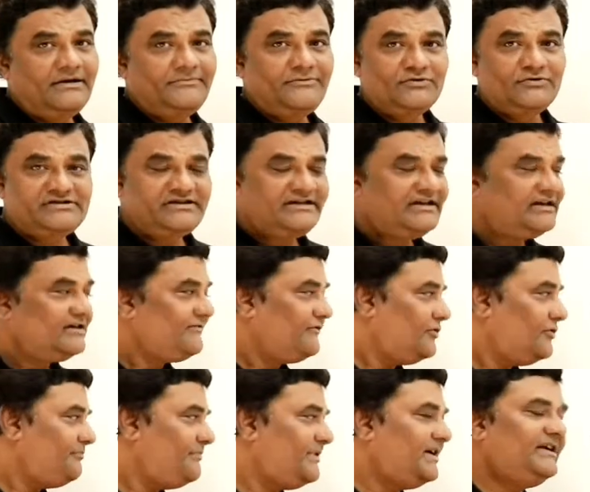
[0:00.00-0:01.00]
I am using it
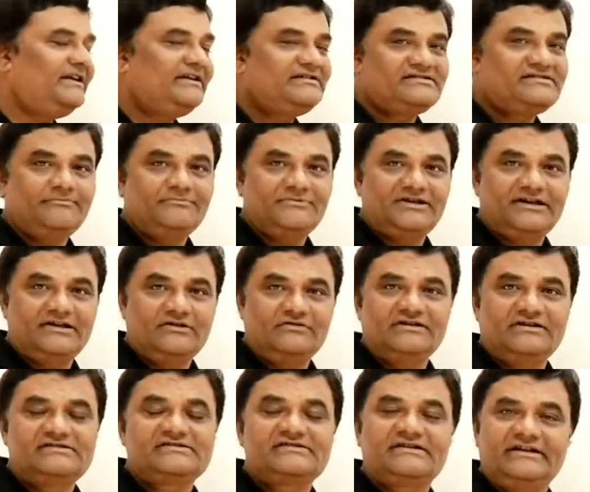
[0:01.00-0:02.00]
for printing something
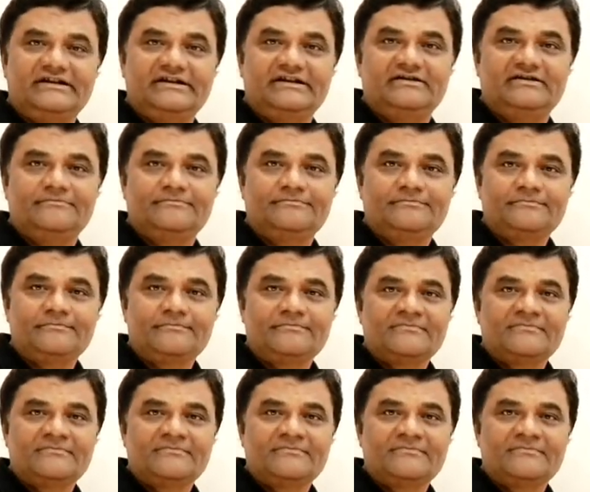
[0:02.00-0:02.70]
on the screen.